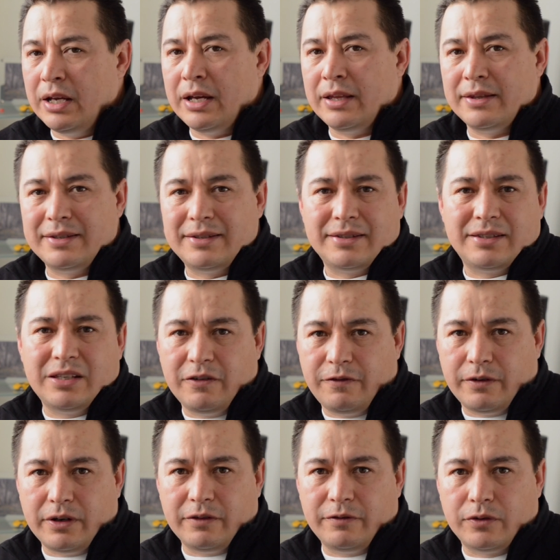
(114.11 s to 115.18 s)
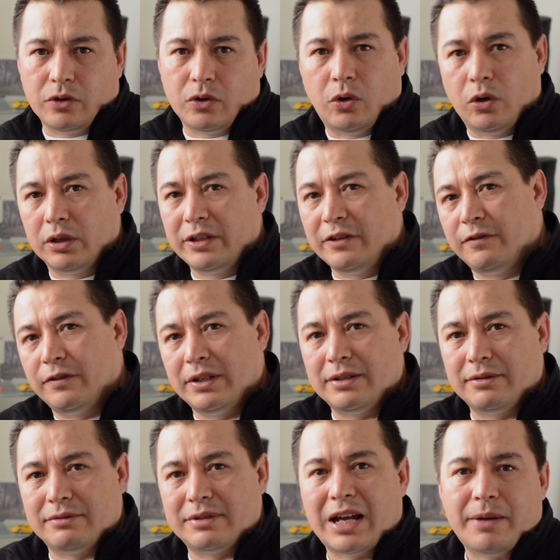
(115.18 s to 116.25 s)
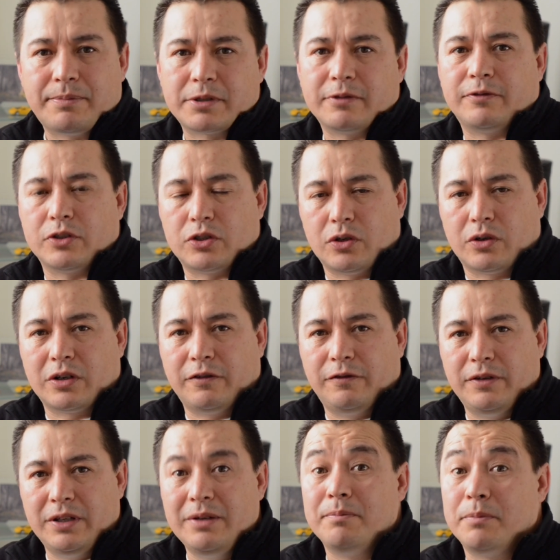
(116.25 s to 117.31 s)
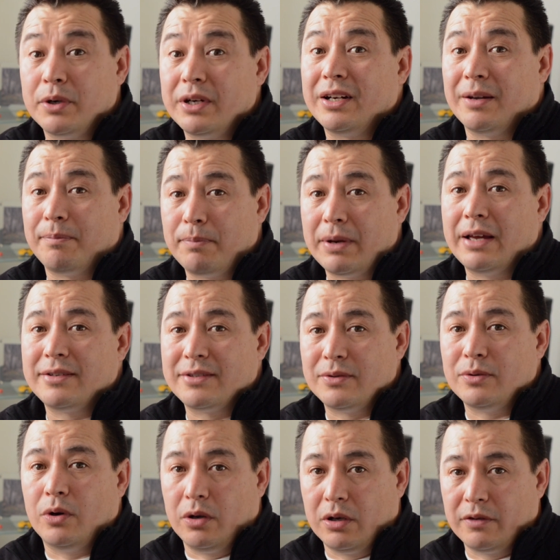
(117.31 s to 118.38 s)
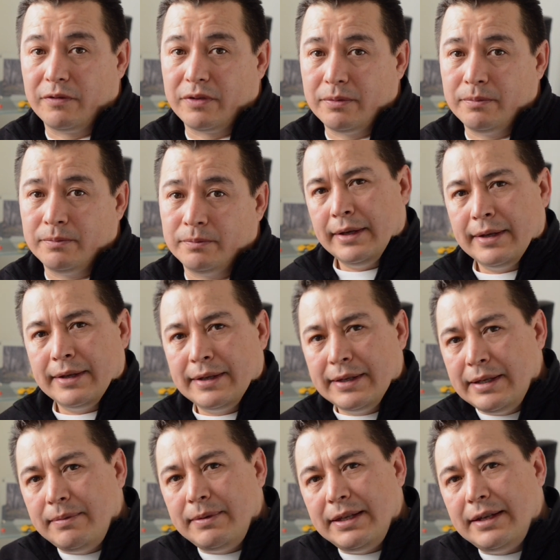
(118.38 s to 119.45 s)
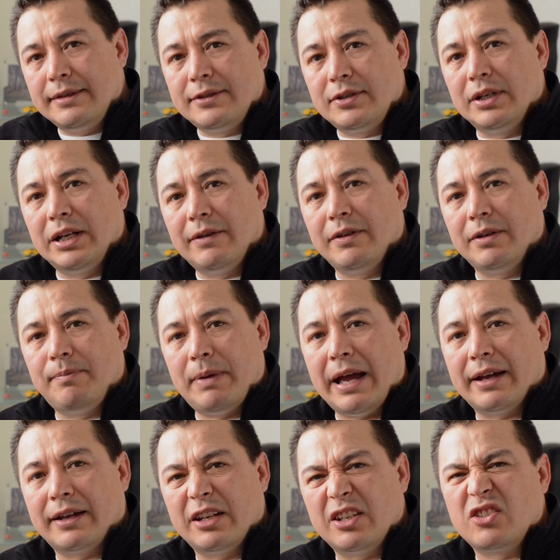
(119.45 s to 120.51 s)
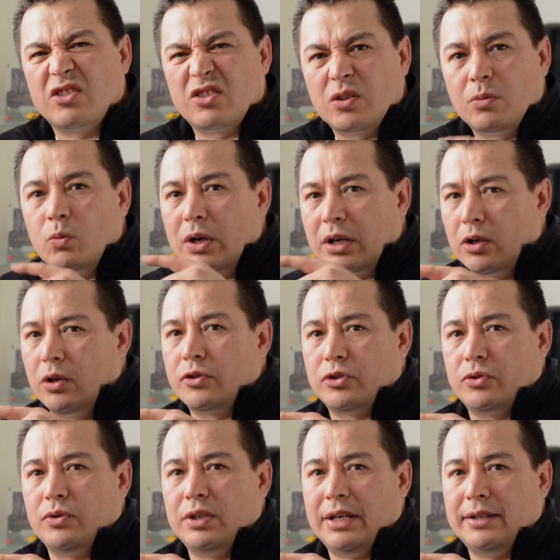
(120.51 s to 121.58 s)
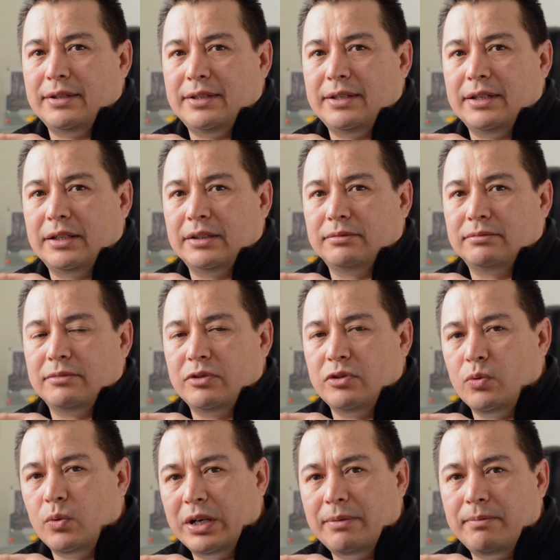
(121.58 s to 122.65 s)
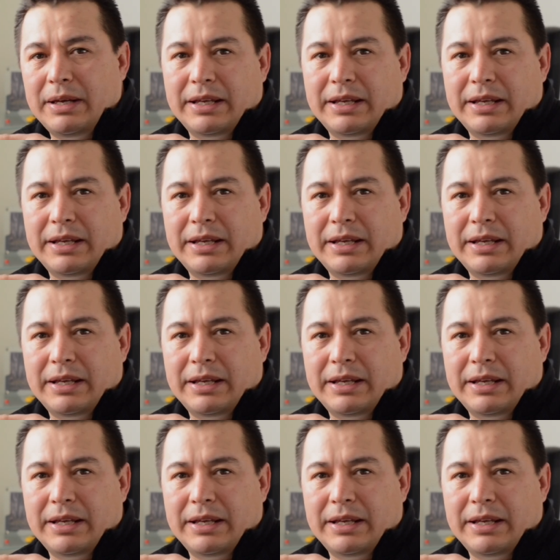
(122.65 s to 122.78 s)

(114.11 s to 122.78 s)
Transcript: And this is different for all different types of photography, but it applies to all of them. Keep the entry-level package somewhat close to the ideal. You wanna